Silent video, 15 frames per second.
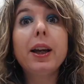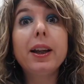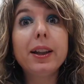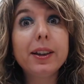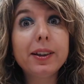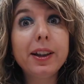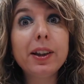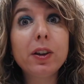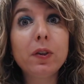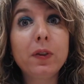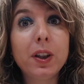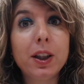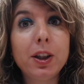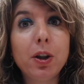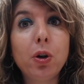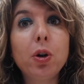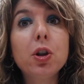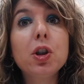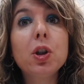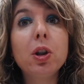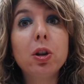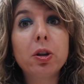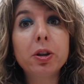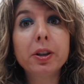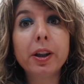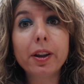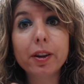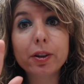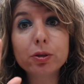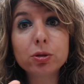In this video, you learn
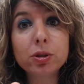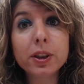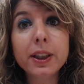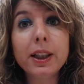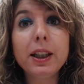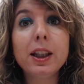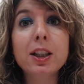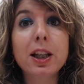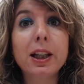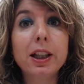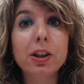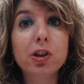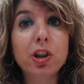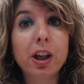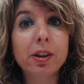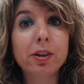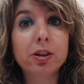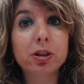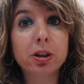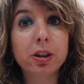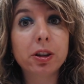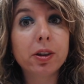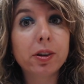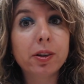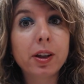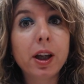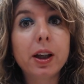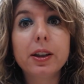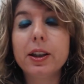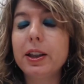3 Italian gestures
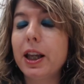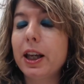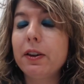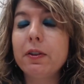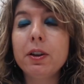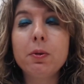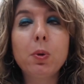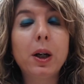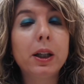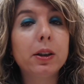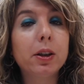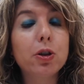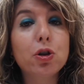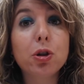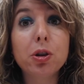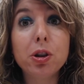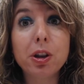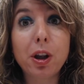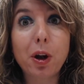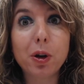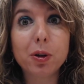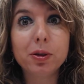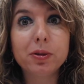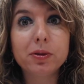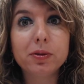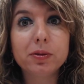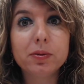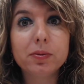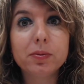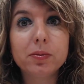that everyone should know.
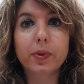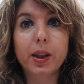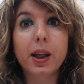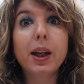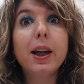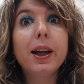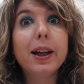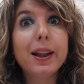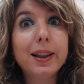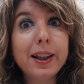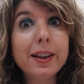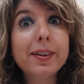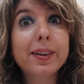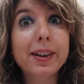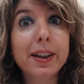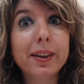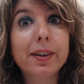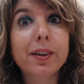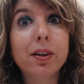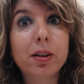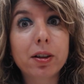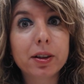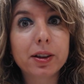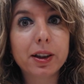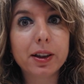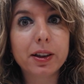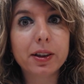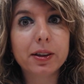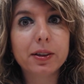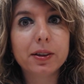Let's get started.
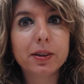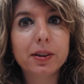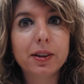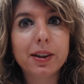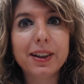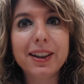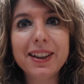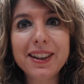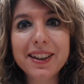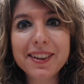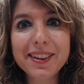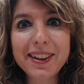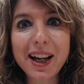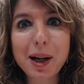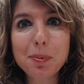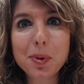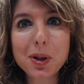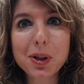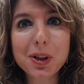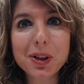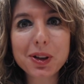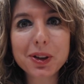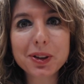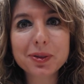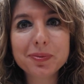Iniziamo!